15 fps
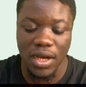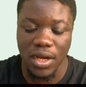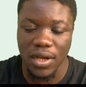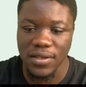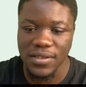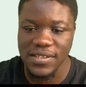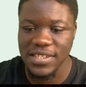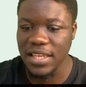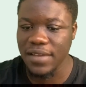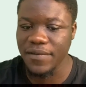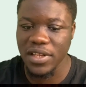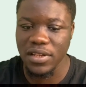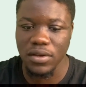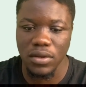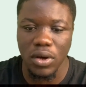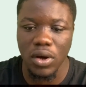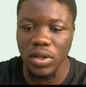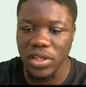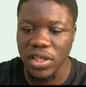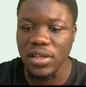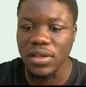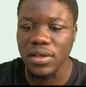saving all
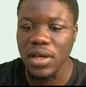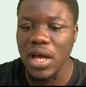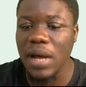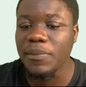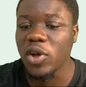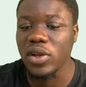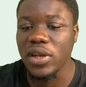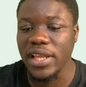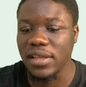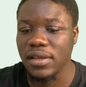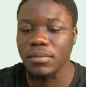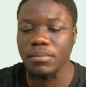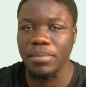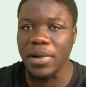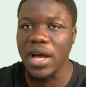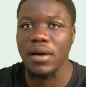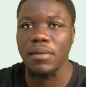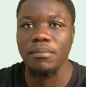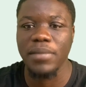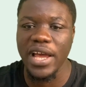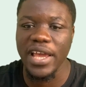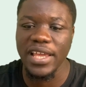the, I'm not like
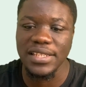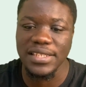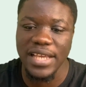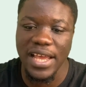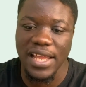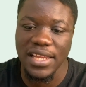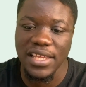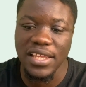by entirely